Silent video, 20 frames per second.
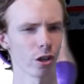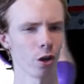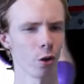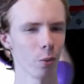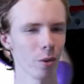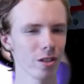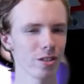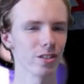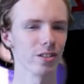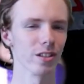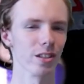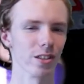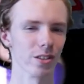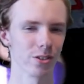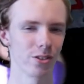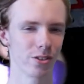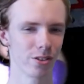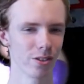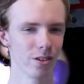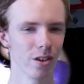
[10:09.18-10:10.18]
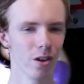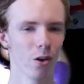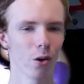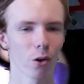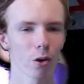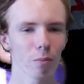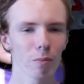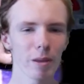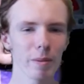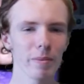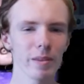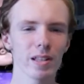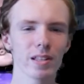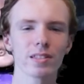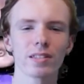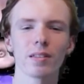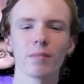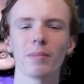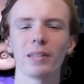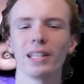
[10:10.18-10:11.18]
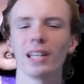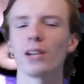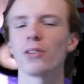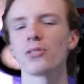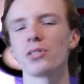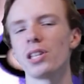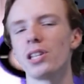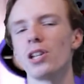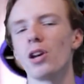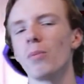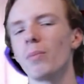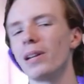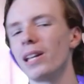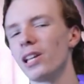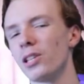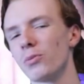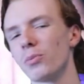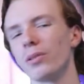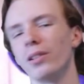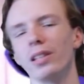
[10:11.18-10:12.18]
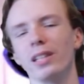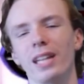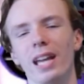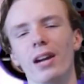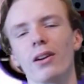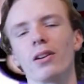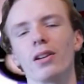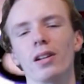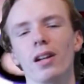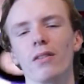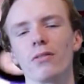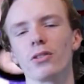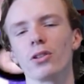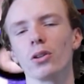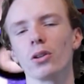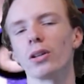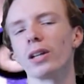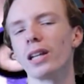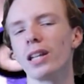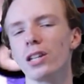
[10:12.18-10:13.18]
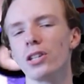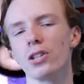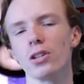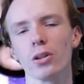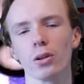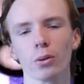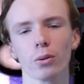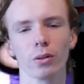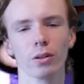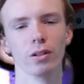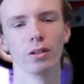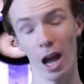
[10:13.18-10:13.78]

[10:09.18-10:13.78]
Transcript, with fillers: a coincidence. Or maybe it's something else that nobody has really cared enough to look into.